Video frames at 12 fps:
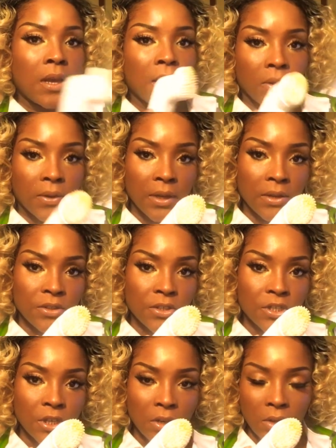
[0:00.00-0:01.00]
Okay, it
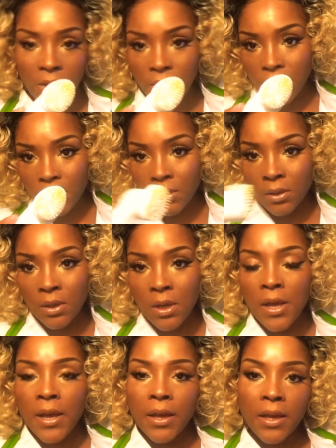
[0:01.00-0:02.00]
just shut off.
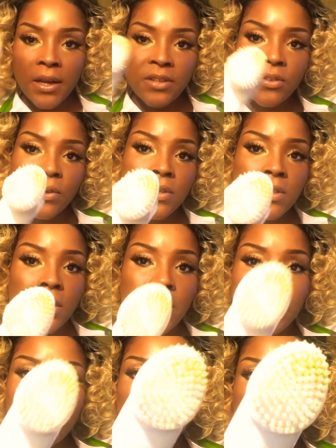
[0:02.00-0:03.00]
And as you can see on
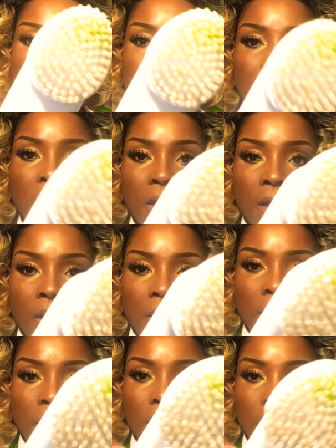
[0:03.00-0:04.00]
the brush,
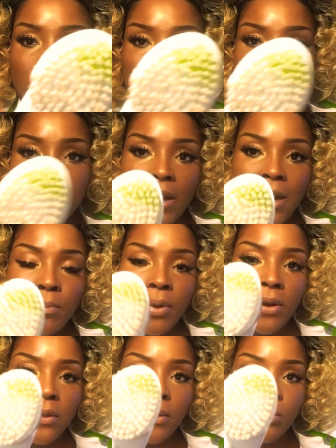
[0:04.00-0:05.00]
the top
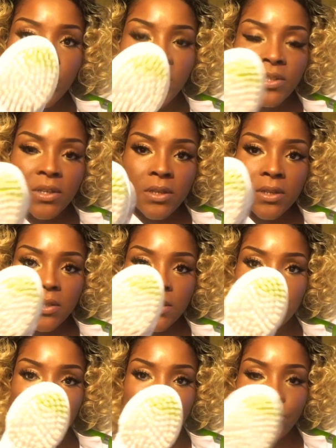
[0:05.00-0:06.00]
part of the brush is
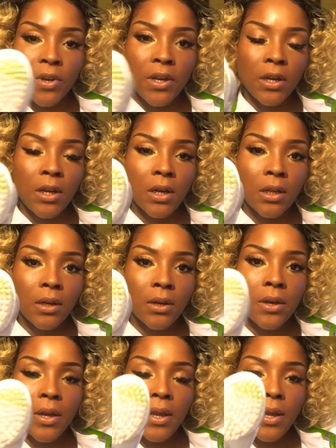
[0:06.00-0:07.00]
green color,
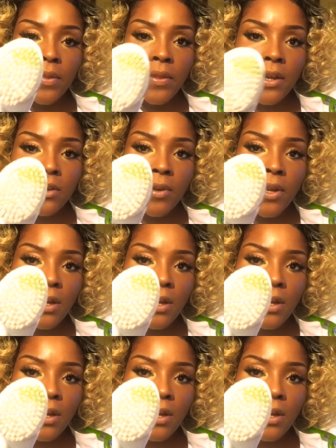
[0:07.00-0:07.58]
and that green